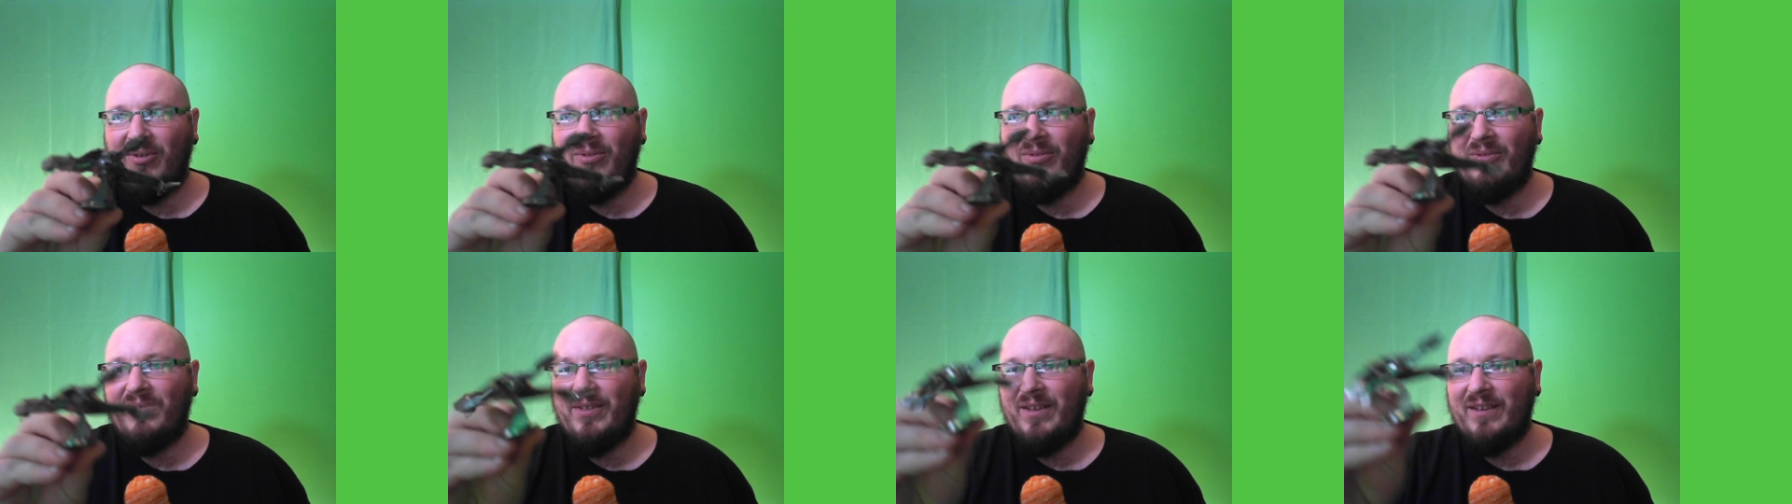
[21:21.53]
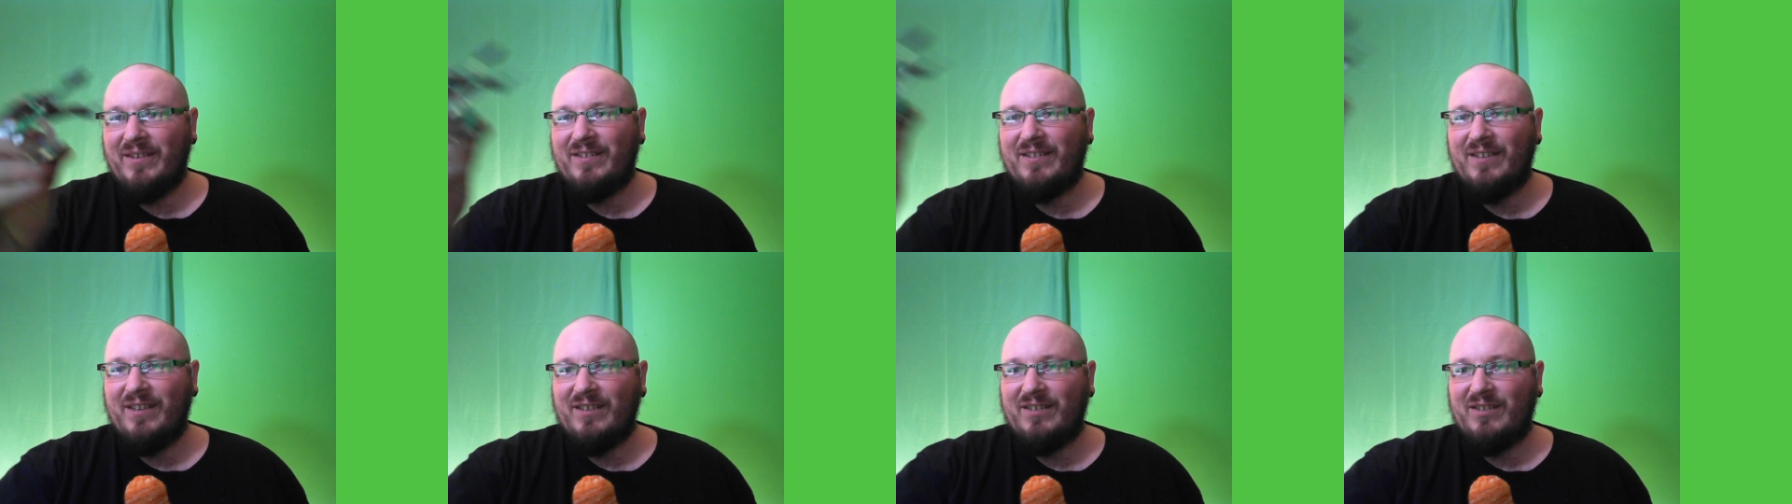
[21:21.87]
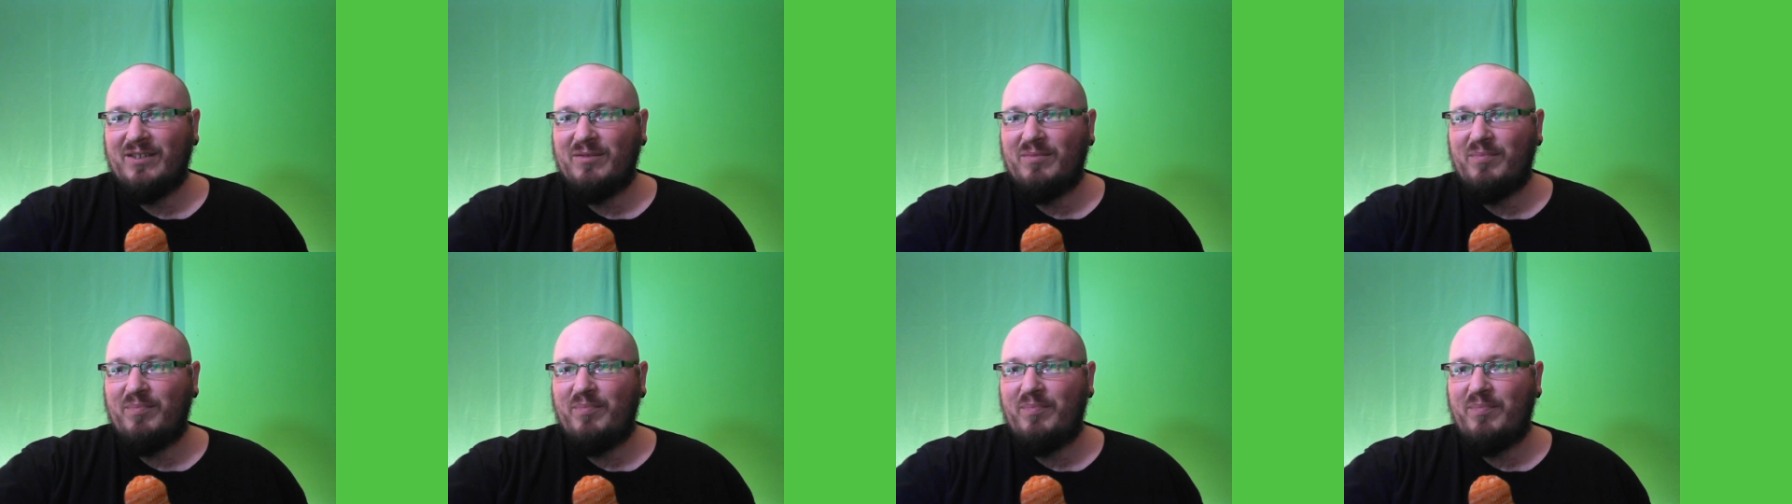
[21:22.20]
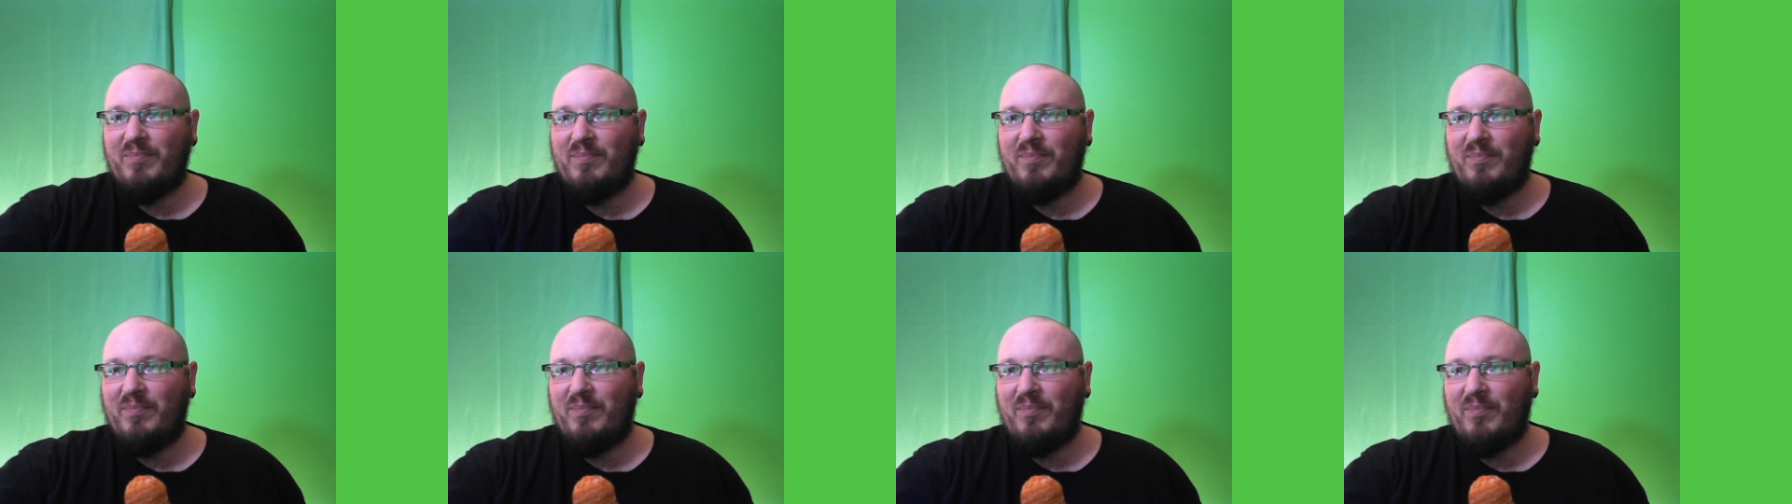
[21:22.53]
it's my
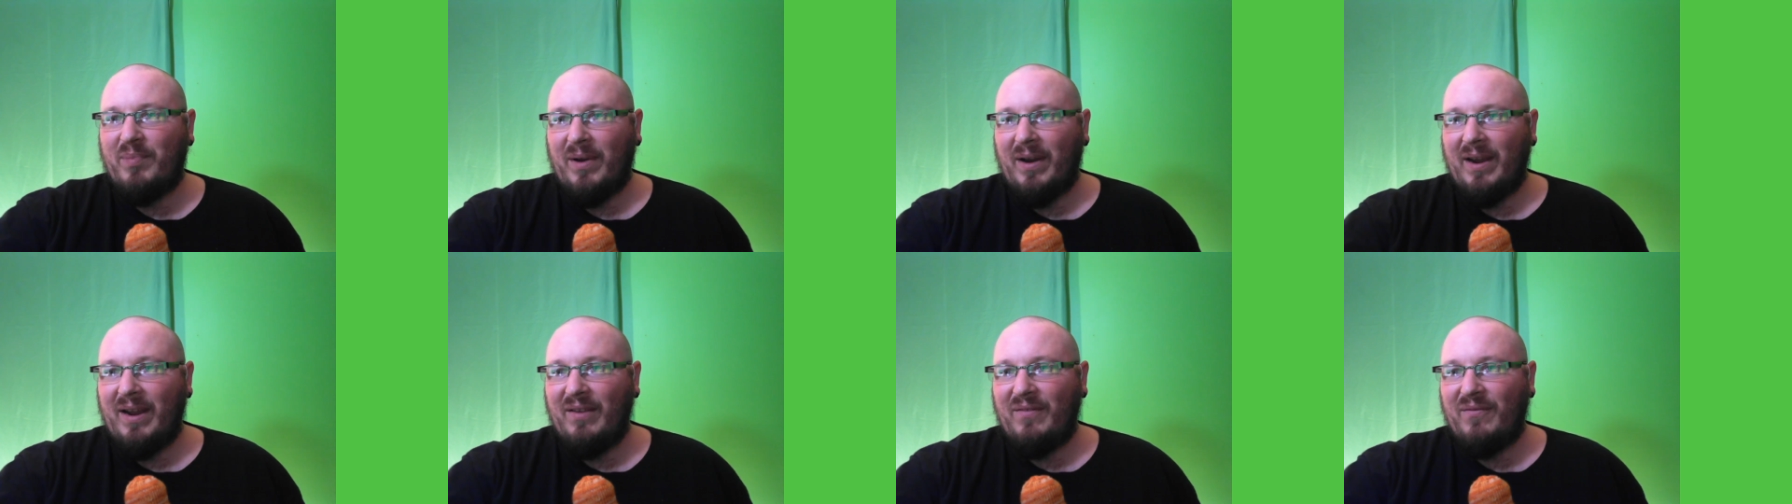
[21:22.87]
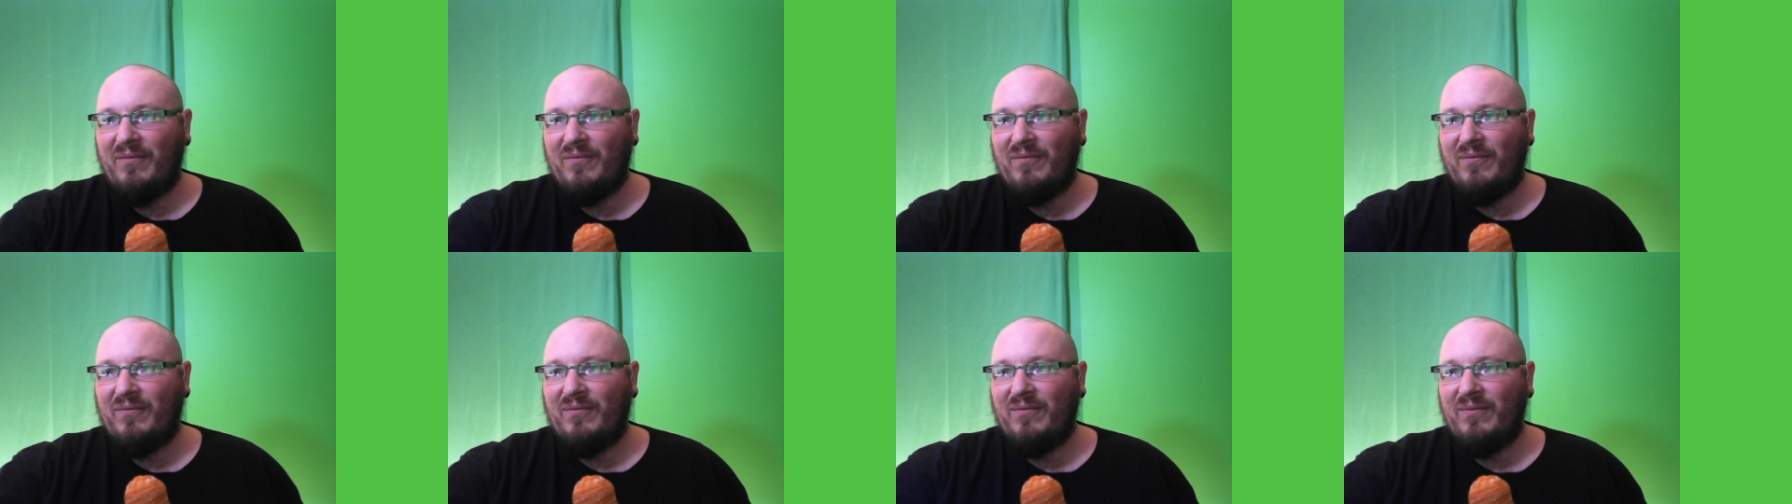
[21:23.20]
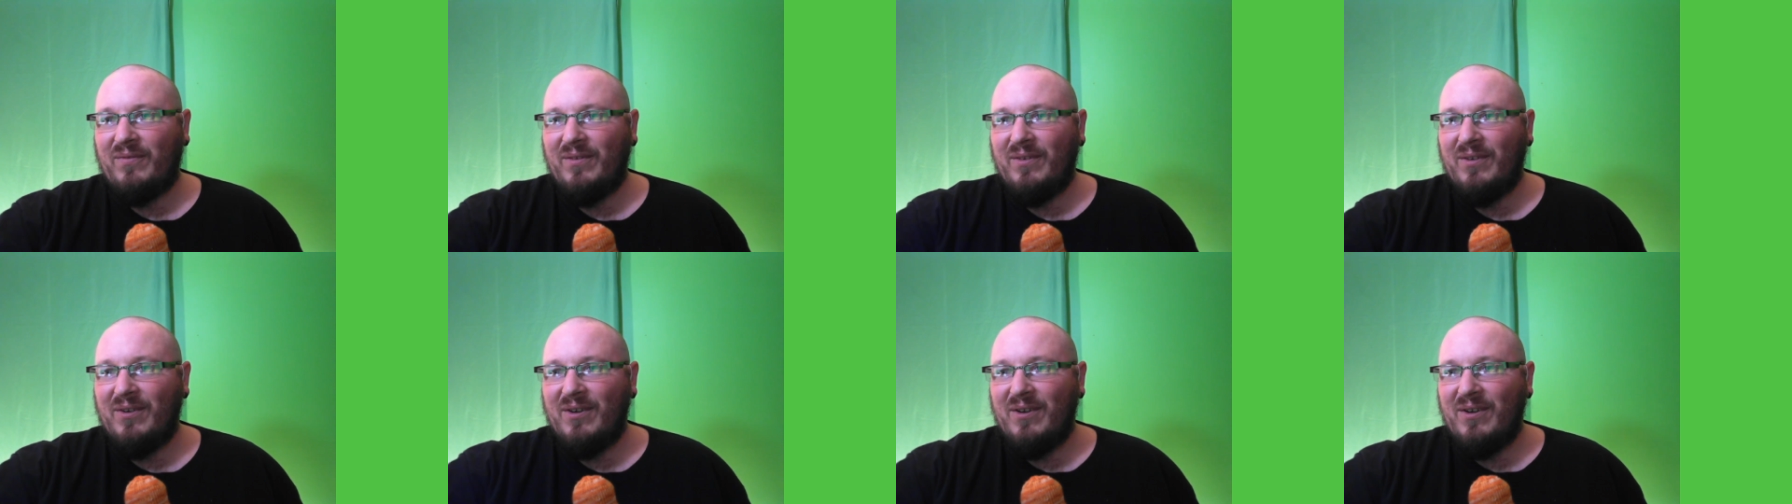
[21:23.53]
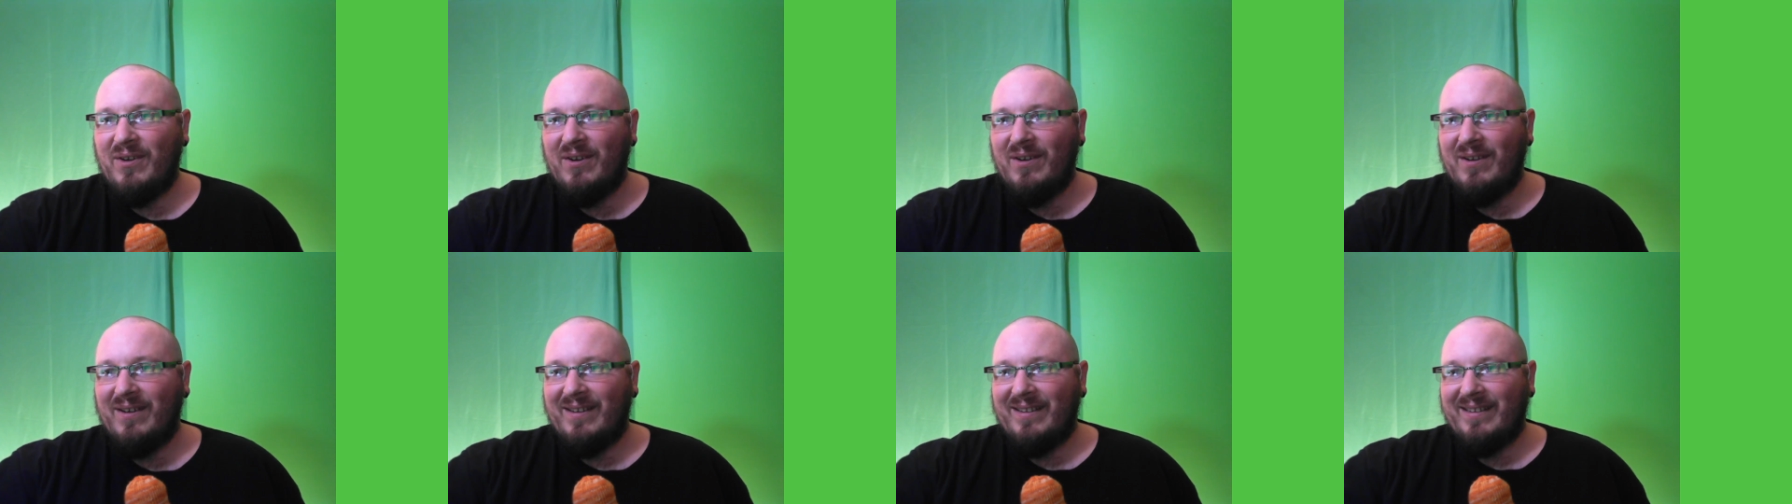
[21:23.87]
favorite ship in all the
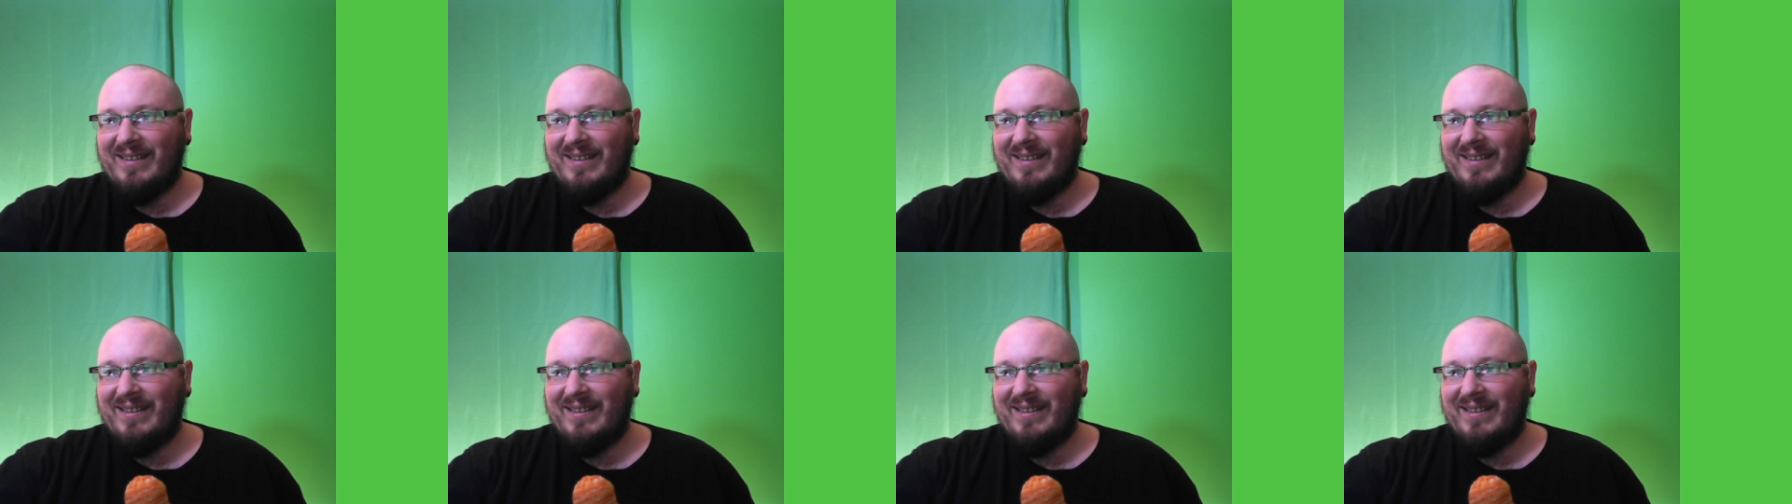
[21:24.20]
series.